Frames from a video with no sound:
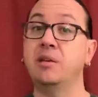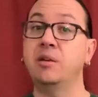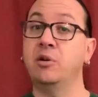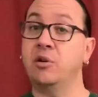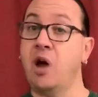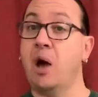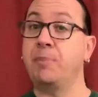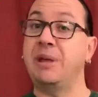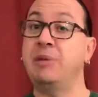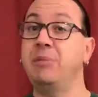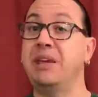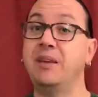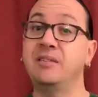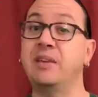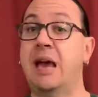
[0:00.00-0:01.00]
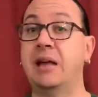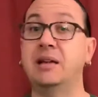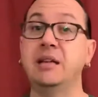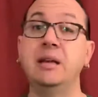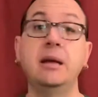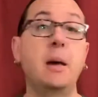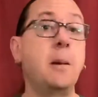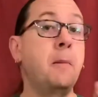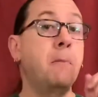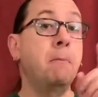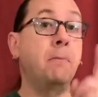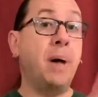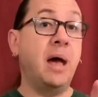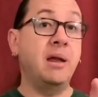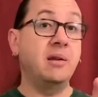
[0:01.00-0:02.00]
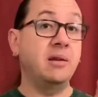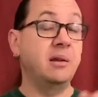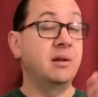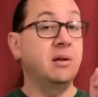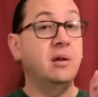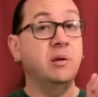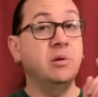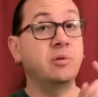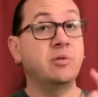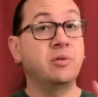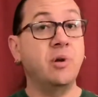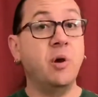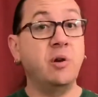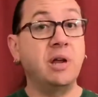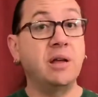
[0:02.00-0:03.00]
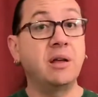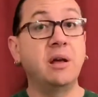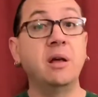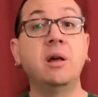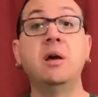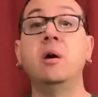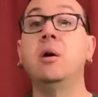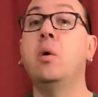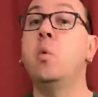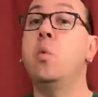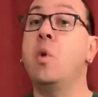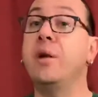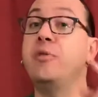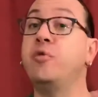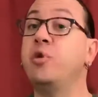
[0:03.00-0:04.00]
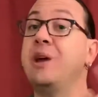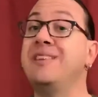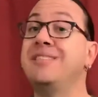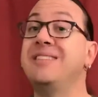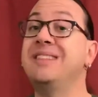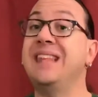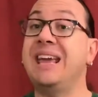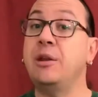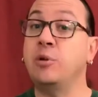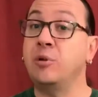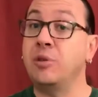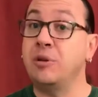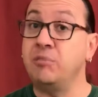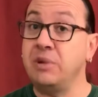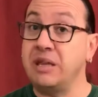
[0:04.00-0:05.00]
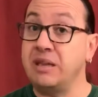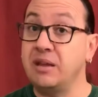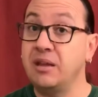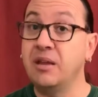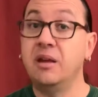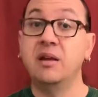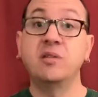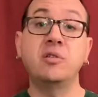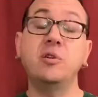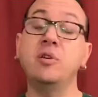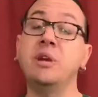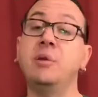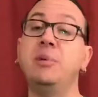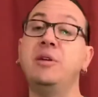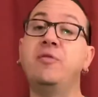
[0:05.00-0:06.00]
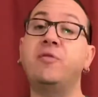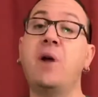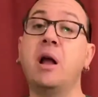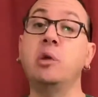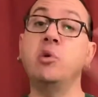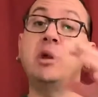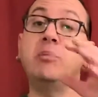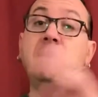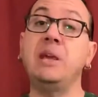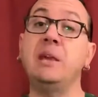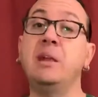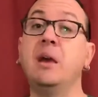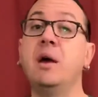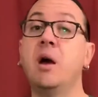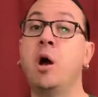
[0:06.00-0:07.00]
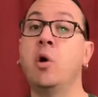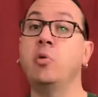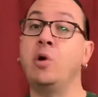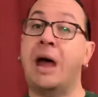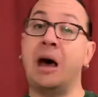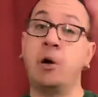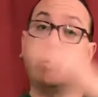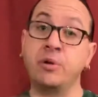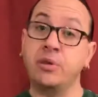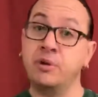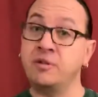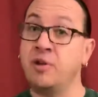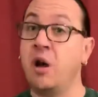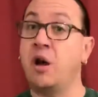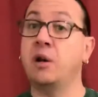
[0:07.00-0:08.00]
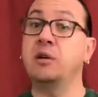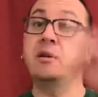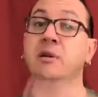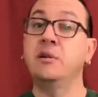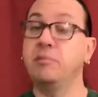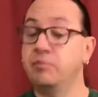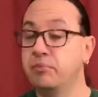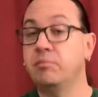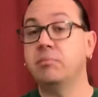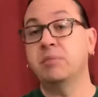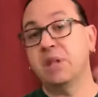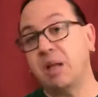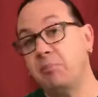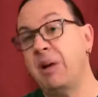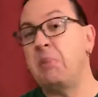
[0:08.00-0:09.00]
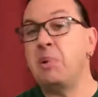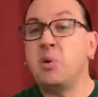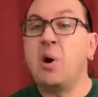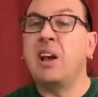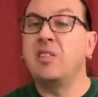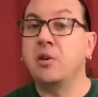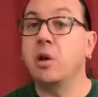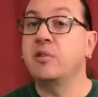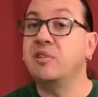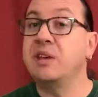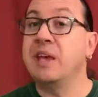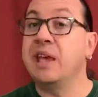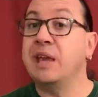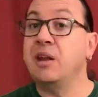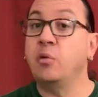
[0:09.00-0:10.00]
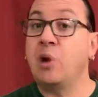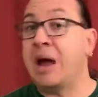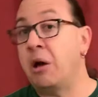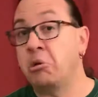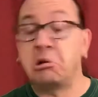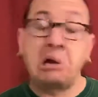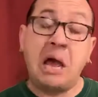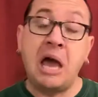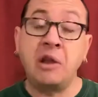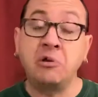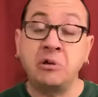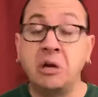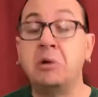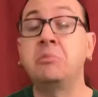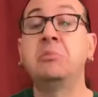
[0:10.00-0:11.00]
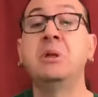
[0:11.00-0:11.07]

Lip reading: You're copying me exactly. But you're starting one phrase later than me. So you're going to be following me around the song. That might be why it's called singing in a round. I don't know.